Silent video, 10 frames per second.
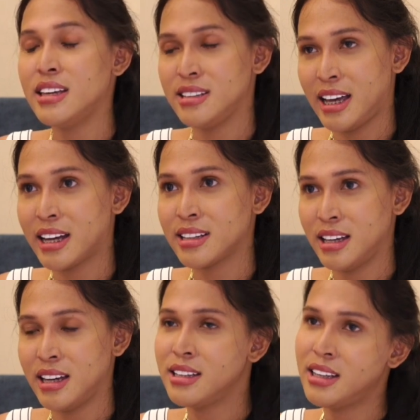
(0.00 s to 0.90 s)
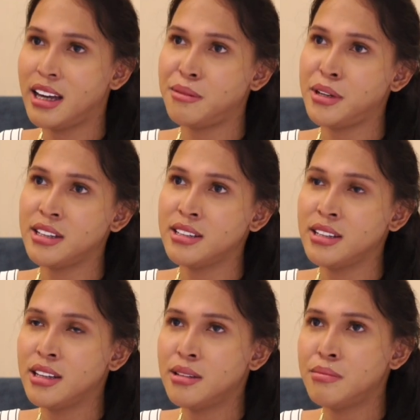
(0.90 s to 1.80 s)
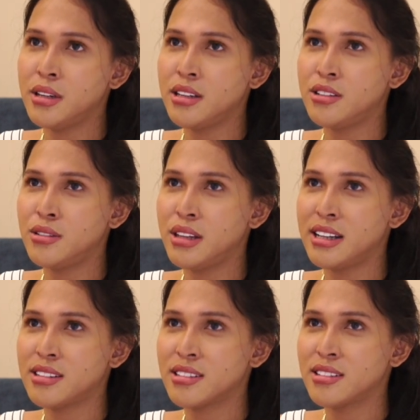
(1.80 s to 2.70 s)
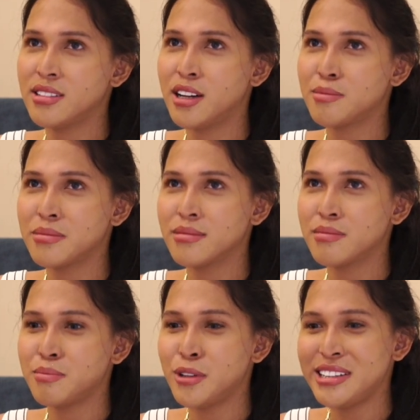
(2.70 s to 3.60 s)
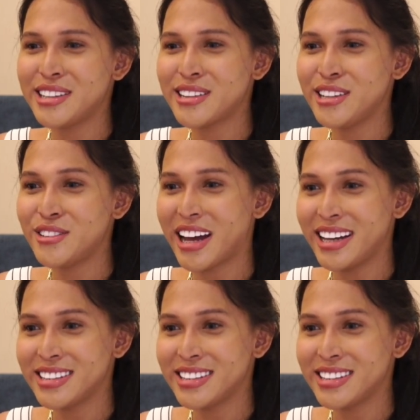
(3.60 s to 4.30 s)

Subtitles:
Exactly. Yeah, but that's not politically right.